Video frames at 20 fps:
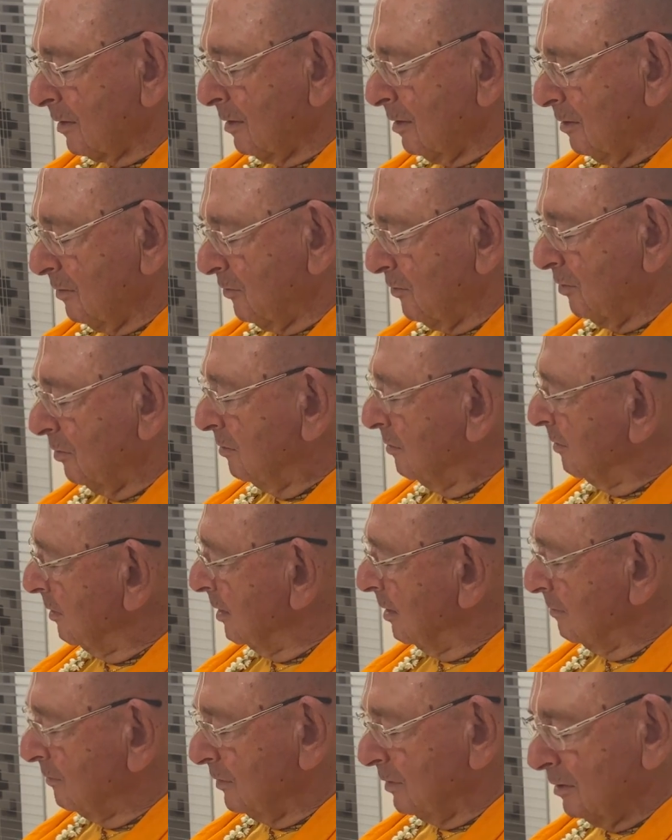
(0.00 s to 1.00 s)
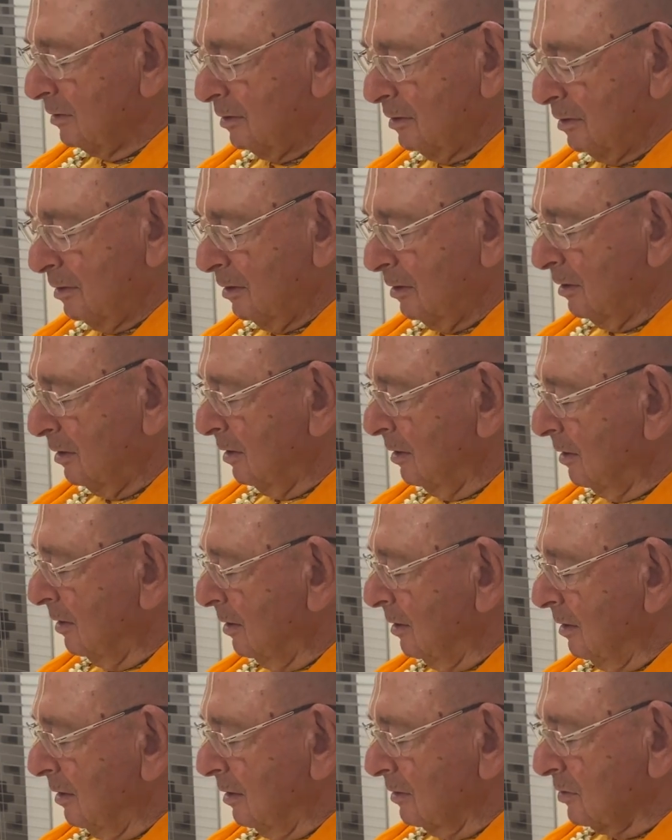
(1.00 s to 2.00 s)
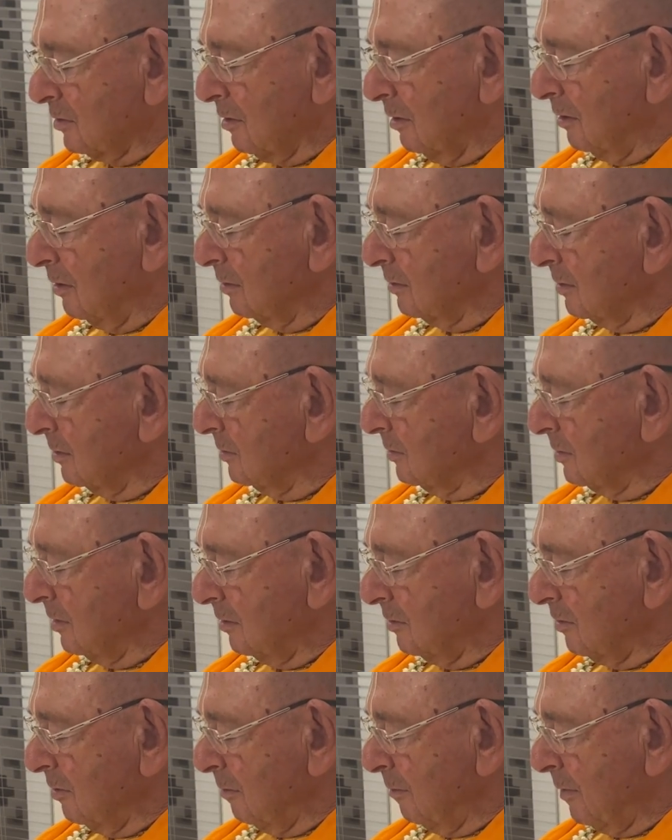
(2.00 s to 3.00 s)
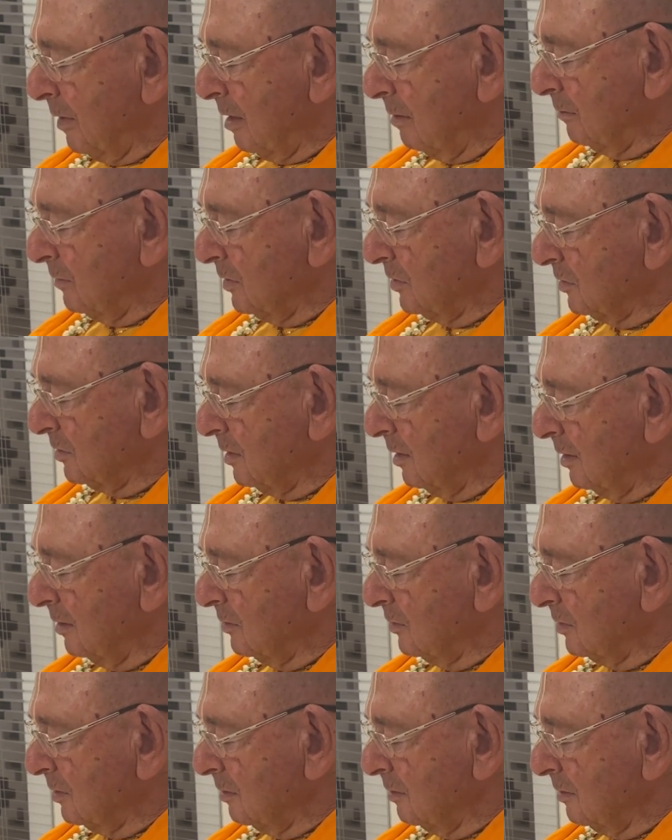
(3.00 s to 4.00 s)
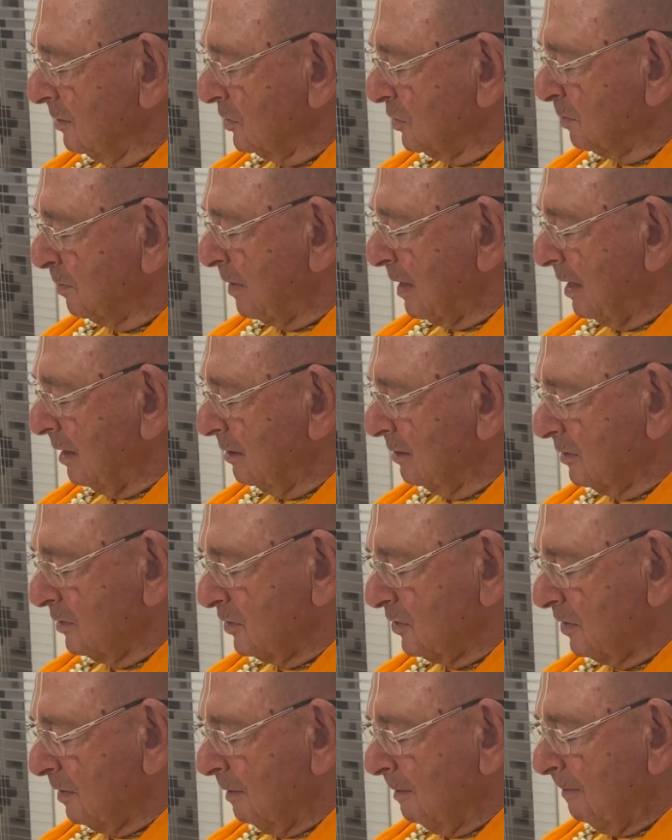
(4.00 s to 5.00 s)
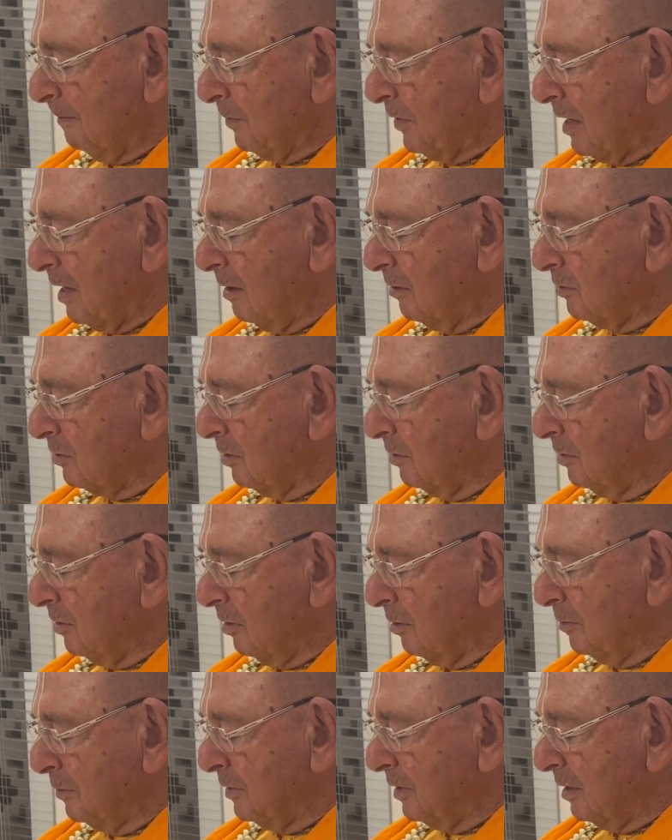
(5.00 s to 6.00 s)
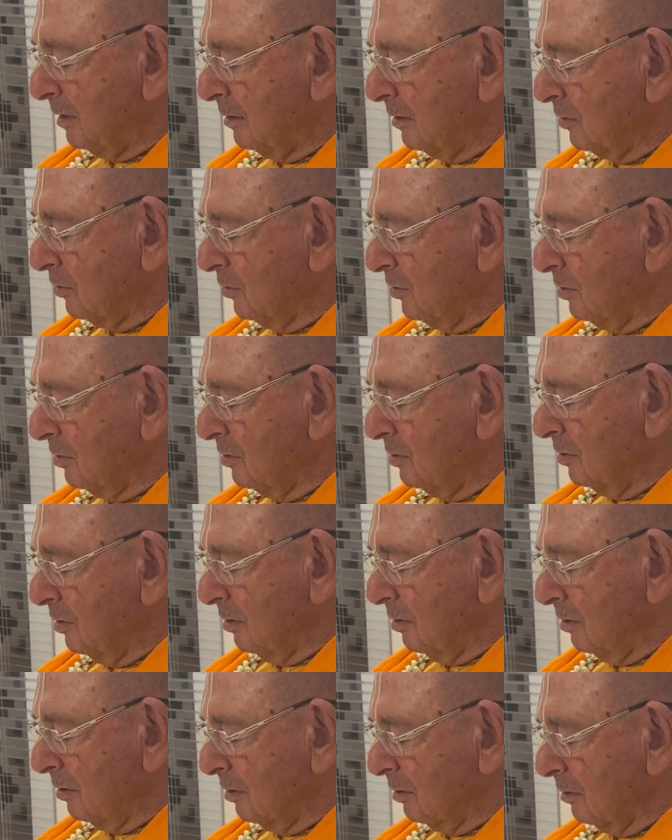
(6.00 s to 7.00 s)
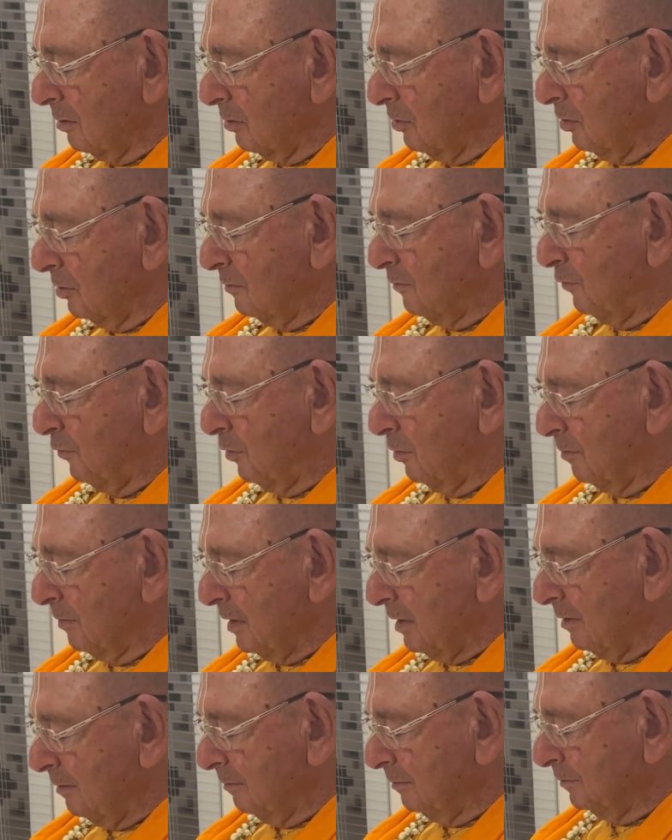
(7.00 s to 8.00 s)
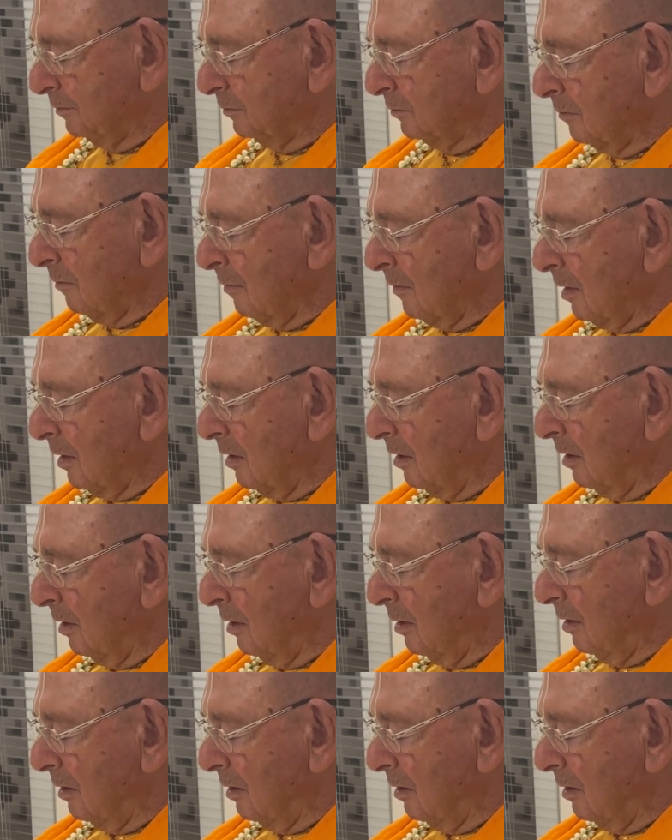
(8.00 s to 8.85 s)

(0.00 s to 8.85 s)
Chandravali, as long as Satyabhama stays in this palace, how can there be any good for me? Ah,